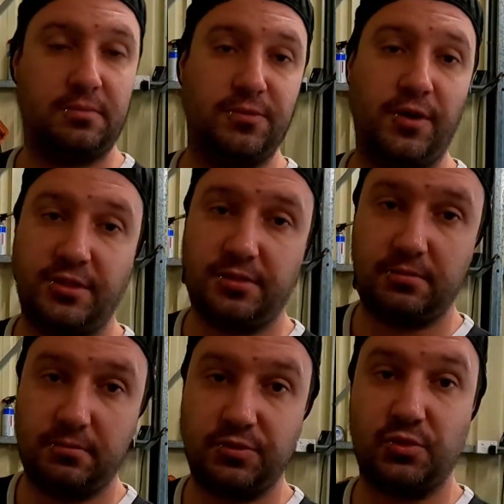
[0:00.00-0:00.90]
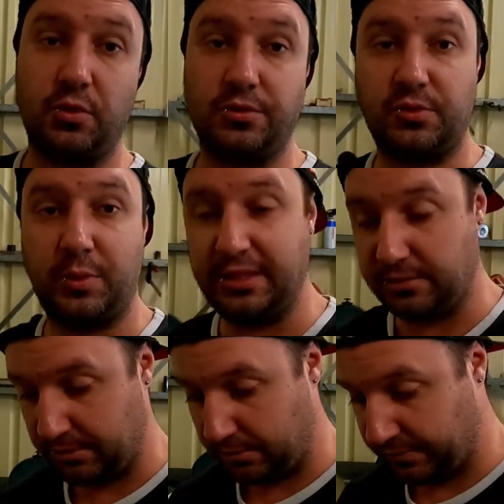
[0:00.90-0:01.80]
Nice, short,
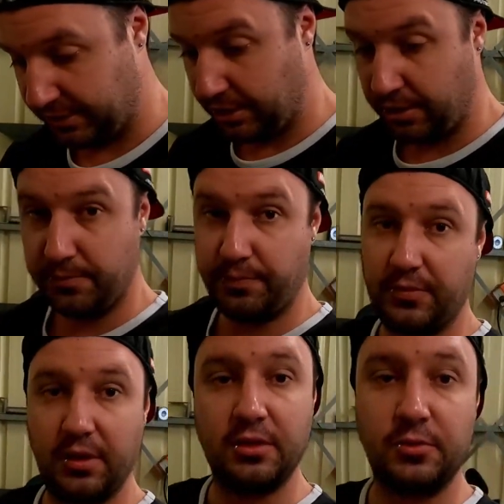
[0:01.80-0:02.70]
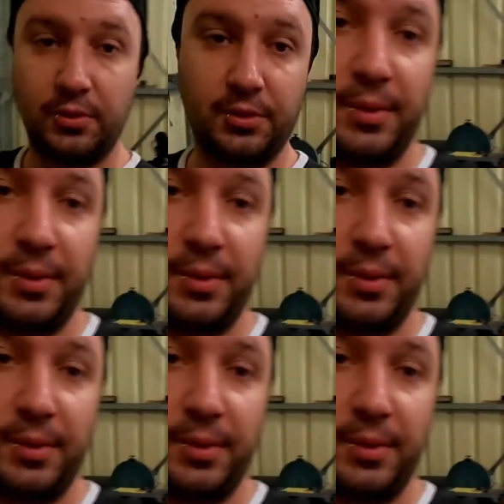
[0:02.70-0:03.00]
sweet little video. I just wanted